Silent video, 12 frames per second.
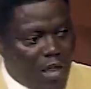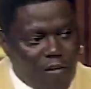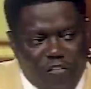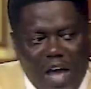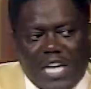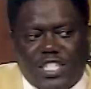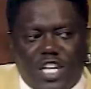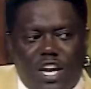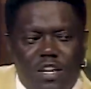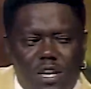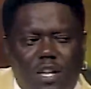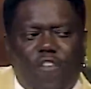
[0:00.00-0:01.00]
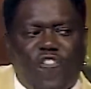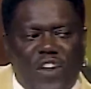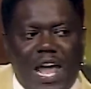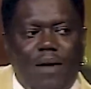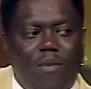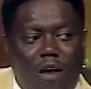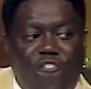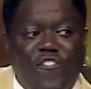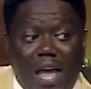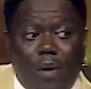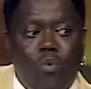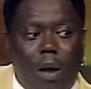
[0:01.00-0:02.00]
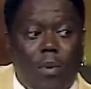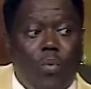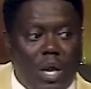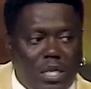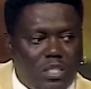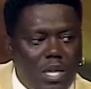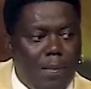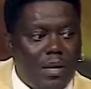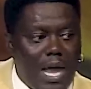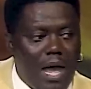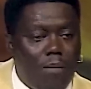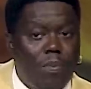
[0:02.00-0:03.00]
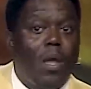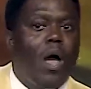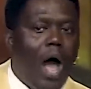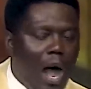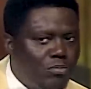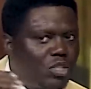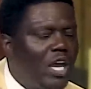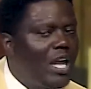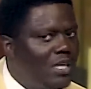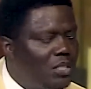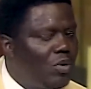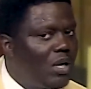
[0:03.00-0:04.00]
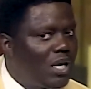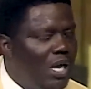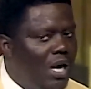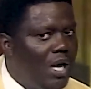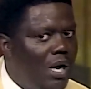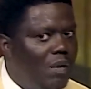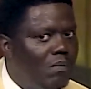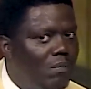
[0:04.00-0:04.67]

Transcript: If I see another fat woman with her stomach out, I'm tell you, I swear to God,